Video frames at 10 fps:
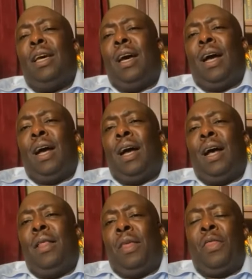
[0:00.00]
there
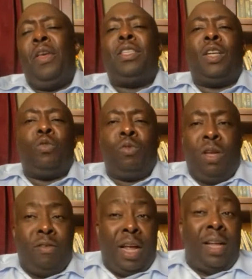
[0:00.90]
are things that we could
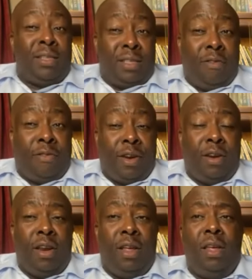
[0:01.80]
have done
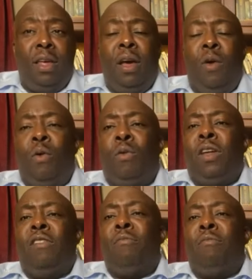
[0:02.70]
differently, we could
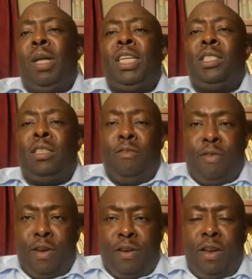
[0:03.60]
have managed
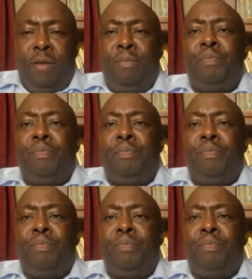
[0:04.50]
differently,